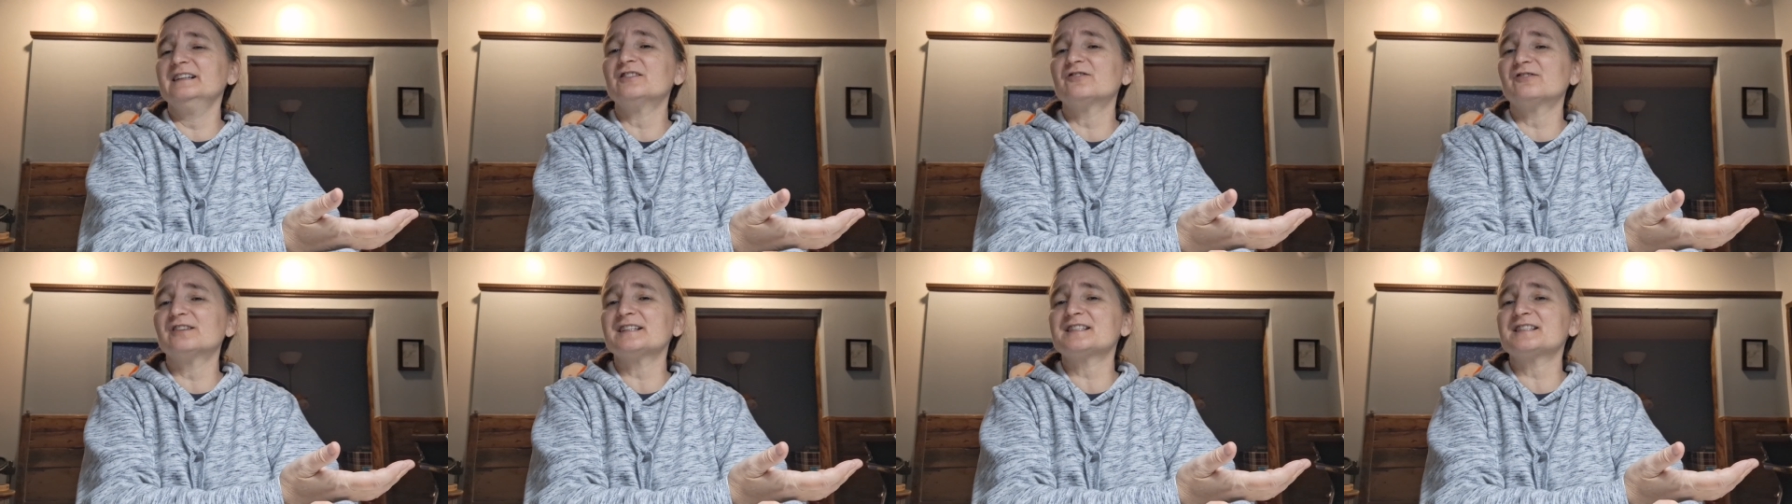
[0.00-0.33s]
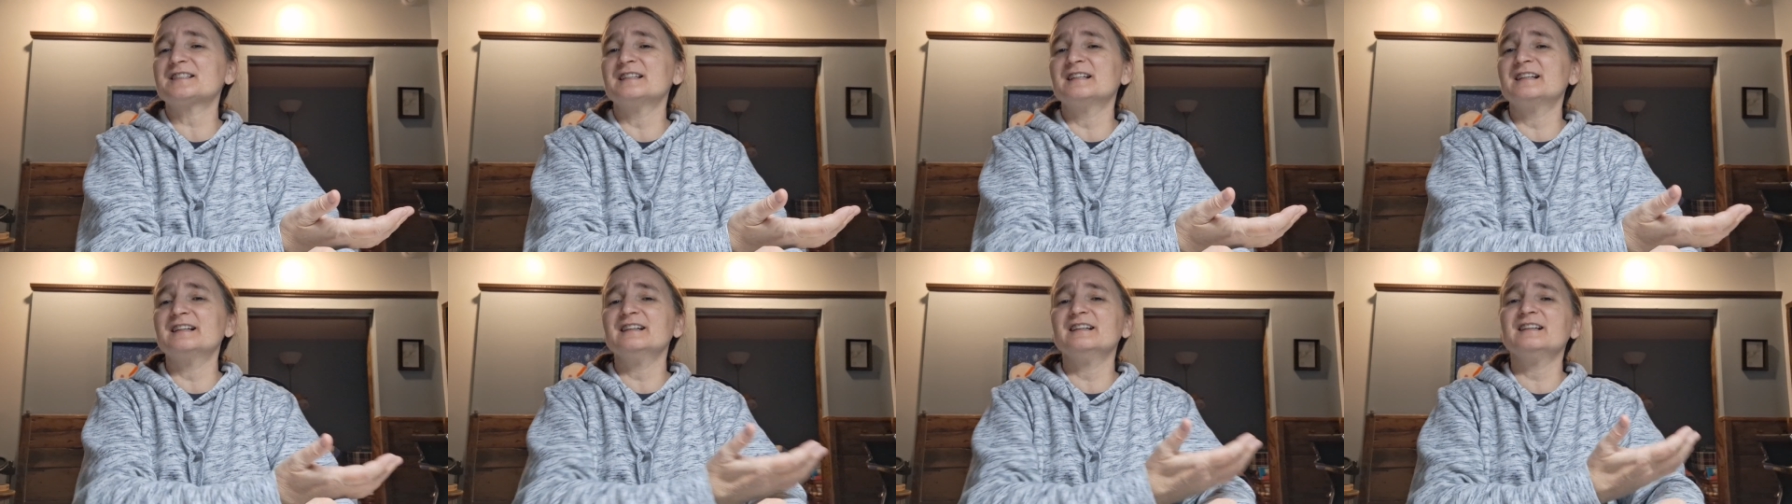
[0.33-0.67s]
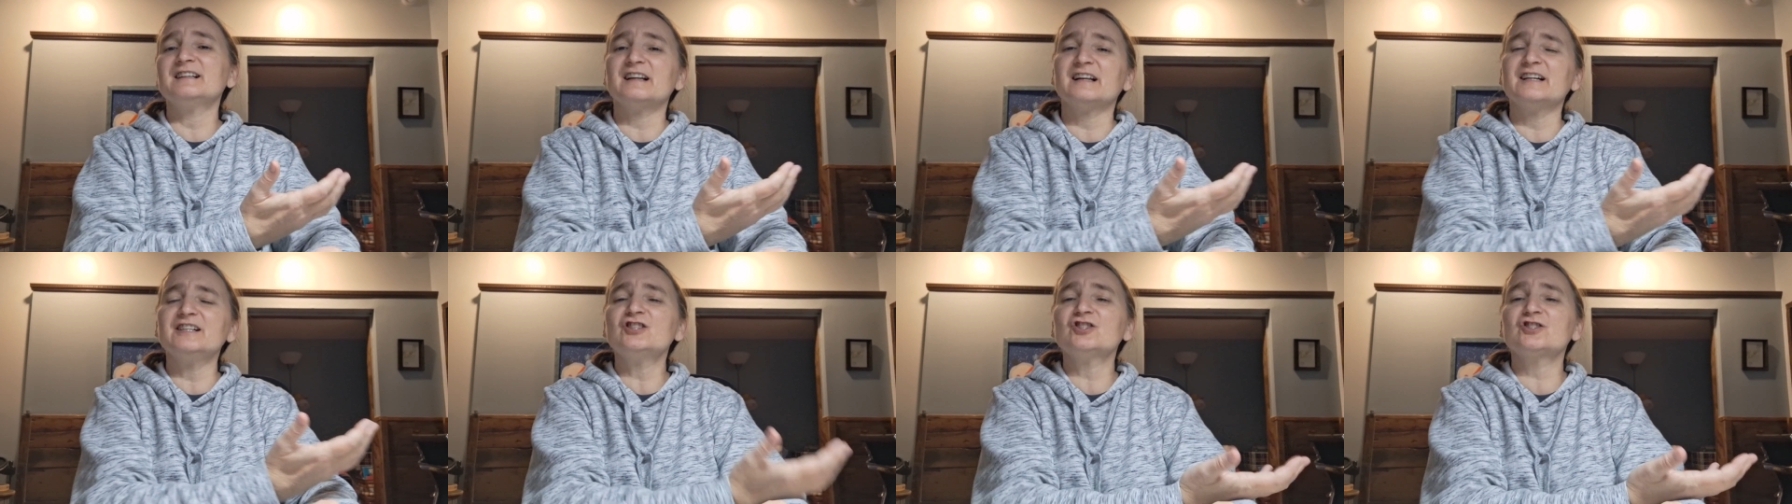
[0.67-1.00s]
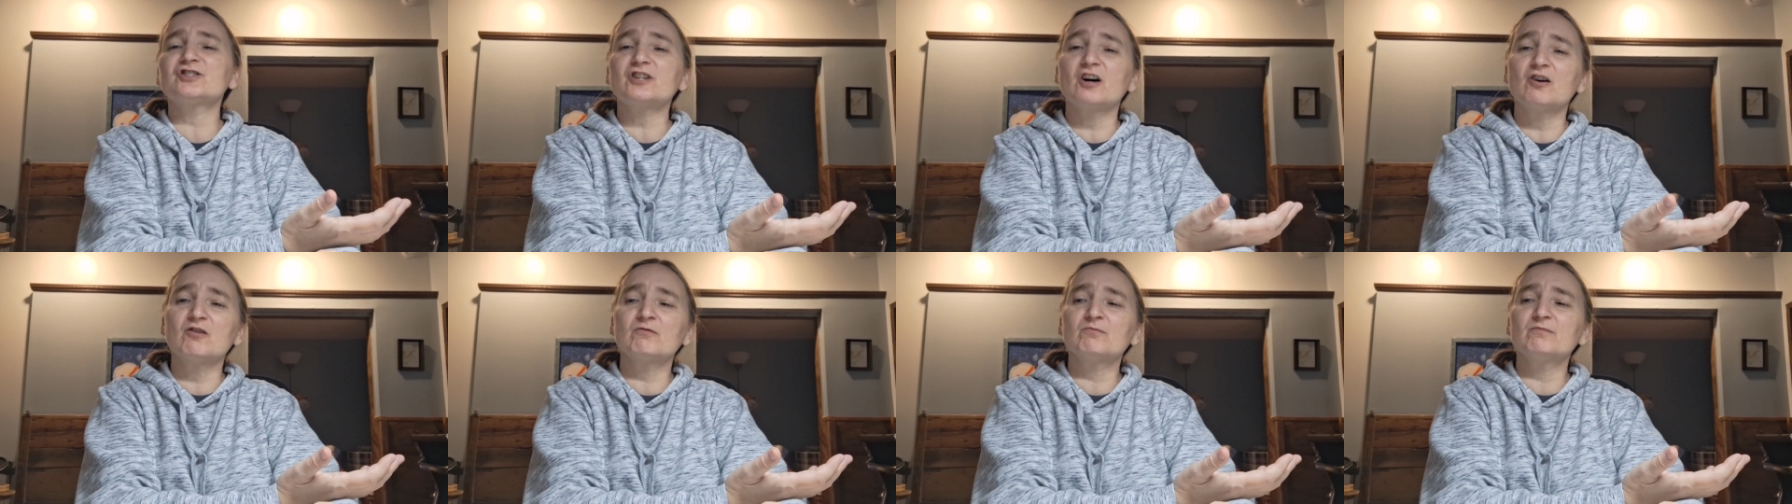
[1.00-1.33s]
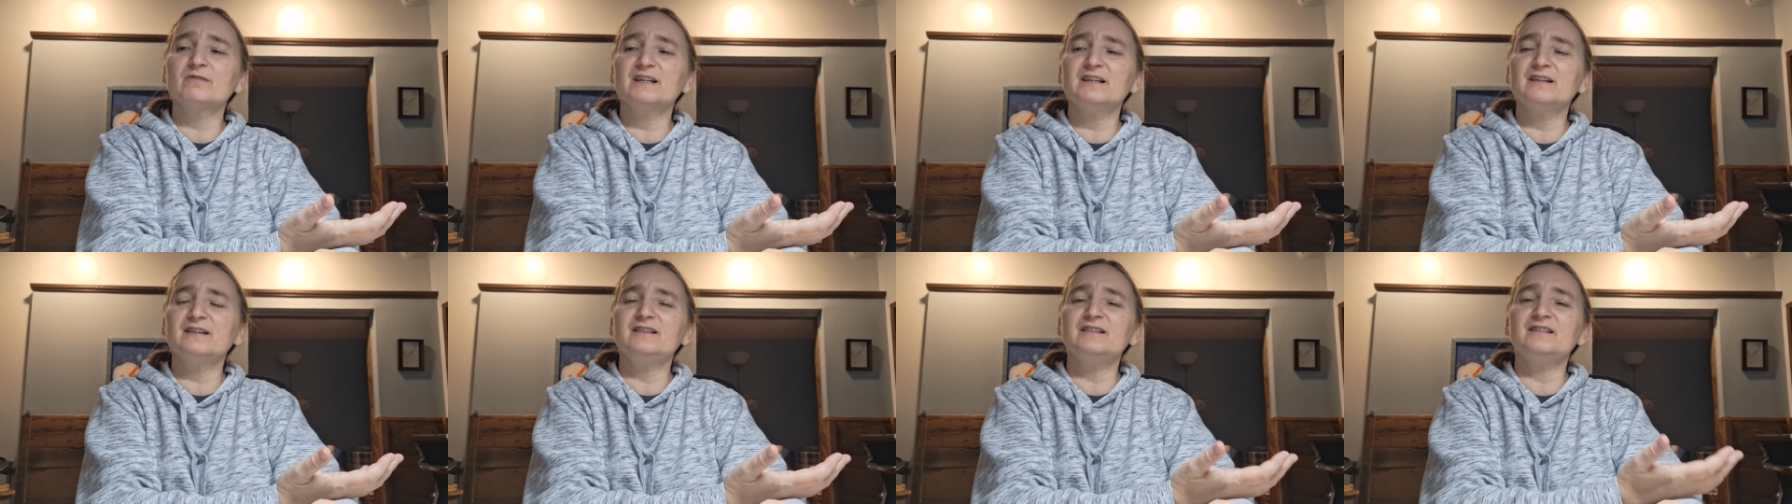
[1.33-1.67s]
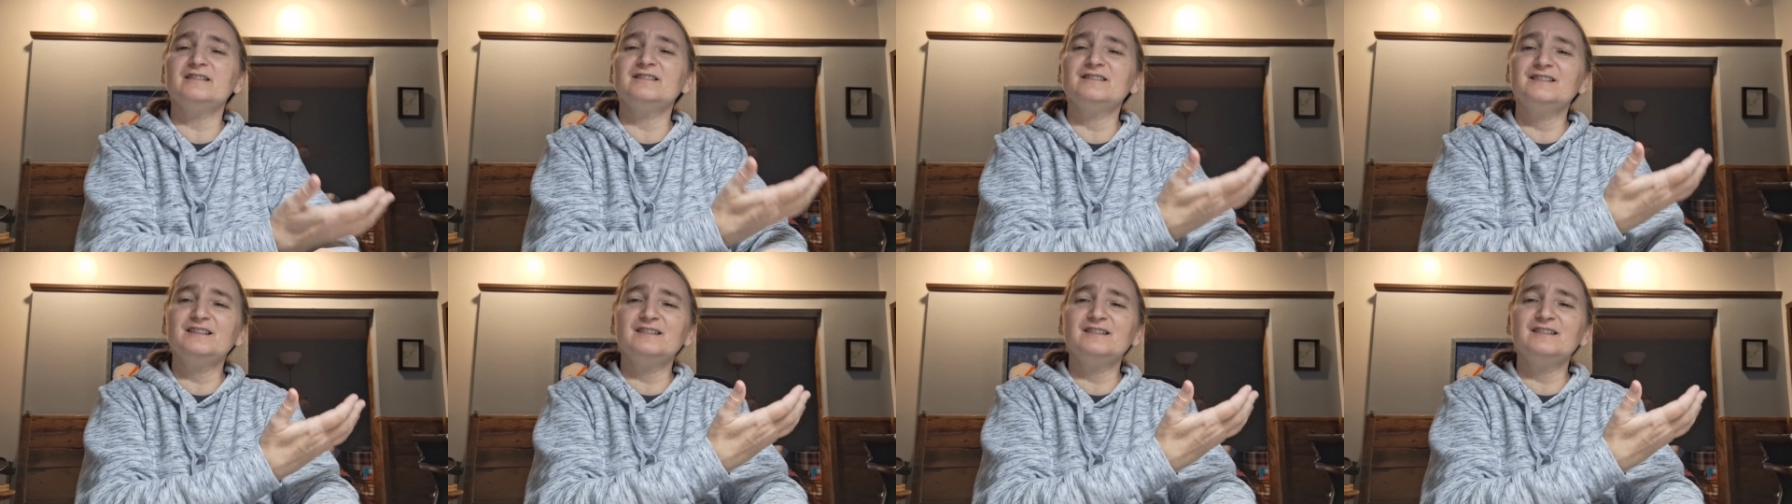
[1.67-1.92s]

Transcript: interested in and he just told me